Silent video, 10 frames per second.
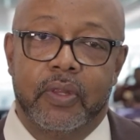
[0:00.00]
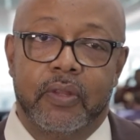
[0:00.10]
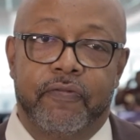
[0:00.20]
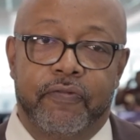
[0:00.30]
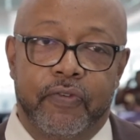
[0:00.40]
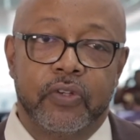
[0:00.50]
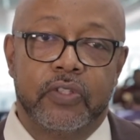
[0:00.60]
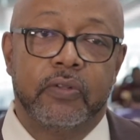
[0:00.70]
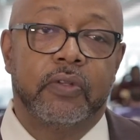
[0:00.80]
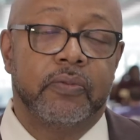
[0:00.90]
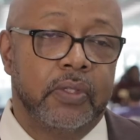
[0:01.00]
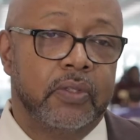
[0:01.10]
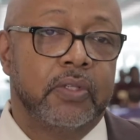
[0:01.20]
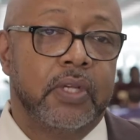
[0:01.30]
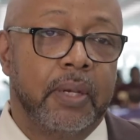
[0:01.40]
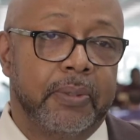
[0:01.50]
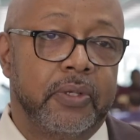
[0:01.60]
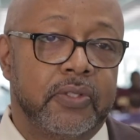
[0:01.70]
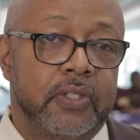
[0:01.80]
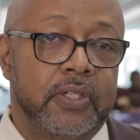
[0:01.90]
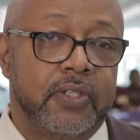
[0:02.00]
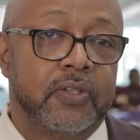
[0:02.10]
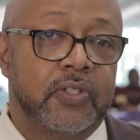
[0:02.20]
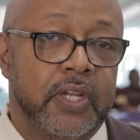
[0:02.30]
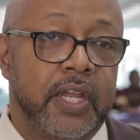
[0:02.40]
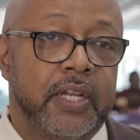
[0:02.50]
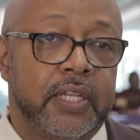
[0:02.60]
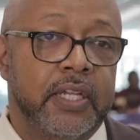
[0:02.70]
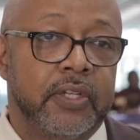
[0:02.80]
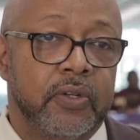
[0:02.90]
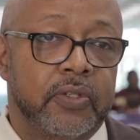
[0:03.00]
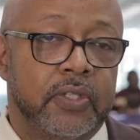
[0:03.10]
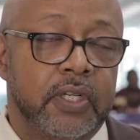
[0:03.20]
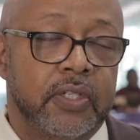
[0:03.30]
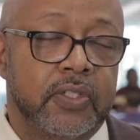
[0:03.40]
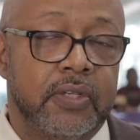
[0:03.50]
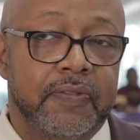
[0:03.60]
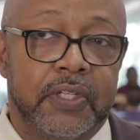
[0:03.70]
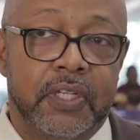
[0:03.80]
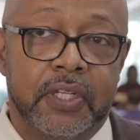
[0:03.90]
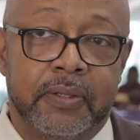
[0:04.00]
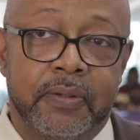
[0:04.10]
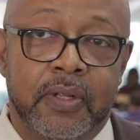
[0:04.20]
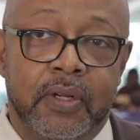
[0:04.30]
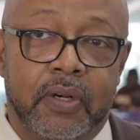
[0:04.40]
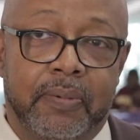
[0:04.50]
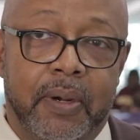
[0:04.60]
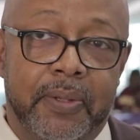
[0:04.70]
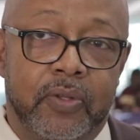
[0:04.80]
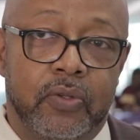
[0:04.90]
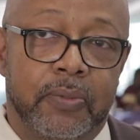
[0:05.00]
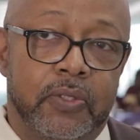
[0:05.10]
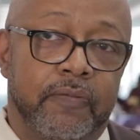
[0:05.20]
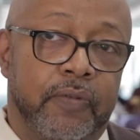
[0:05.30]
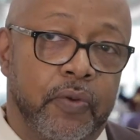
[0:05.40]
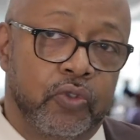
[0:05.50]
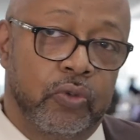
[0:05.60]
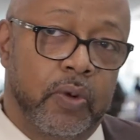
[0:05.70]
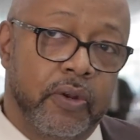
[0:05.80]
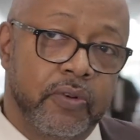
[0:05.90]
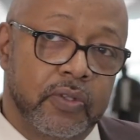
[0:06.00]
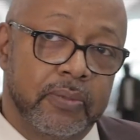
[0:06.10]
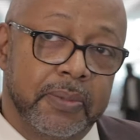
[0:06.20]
There's a couple. There's Stan Lee and there's Stephen King. Probably the two most influential writers.